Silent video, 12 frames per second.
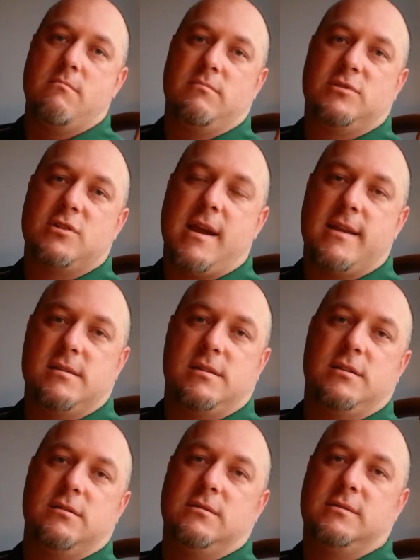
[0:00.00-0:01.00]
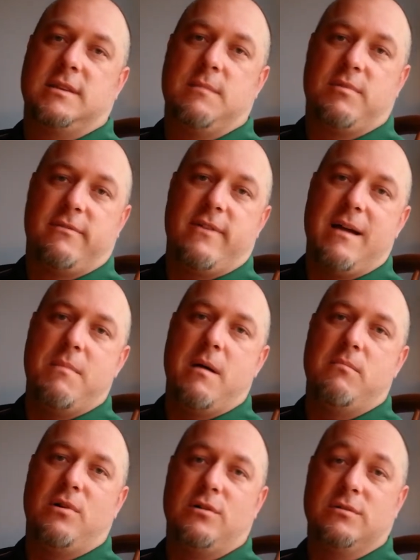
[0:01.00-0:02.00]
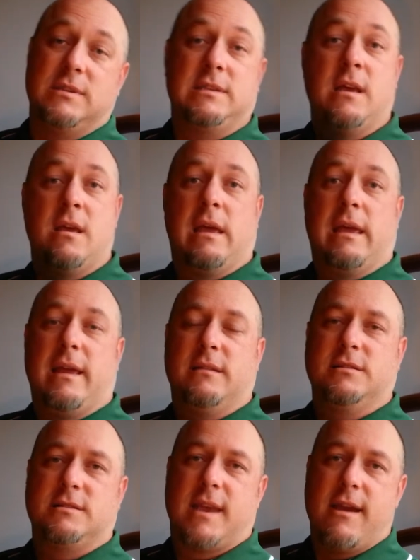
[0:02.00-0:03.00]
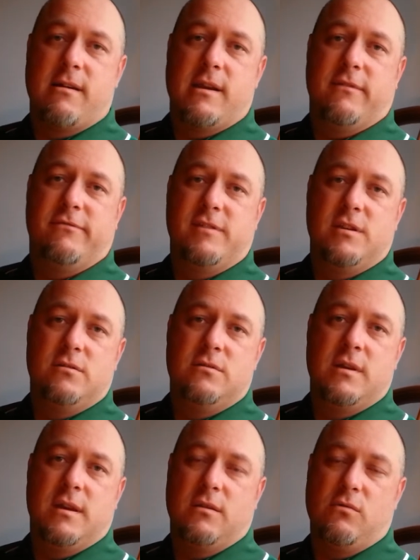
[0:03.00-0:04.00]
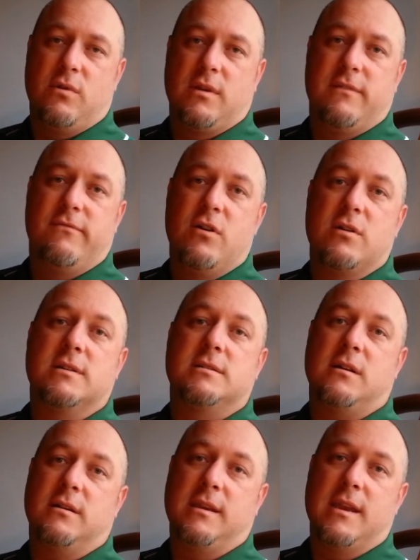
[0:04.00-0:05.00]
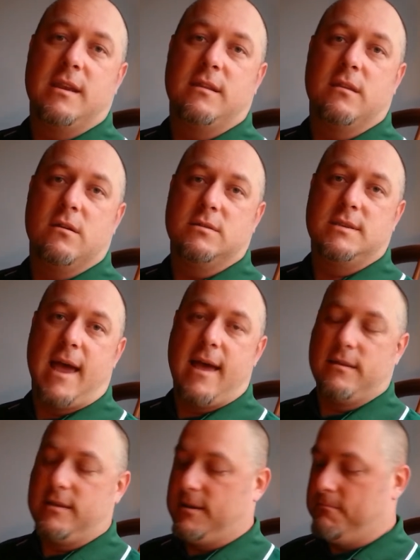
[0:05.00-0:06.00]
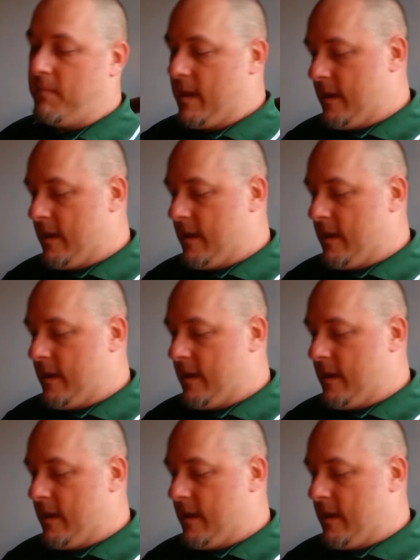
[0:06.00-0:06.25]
Trying to simplify my molds and just carry a few and really focus on getting those dialed in.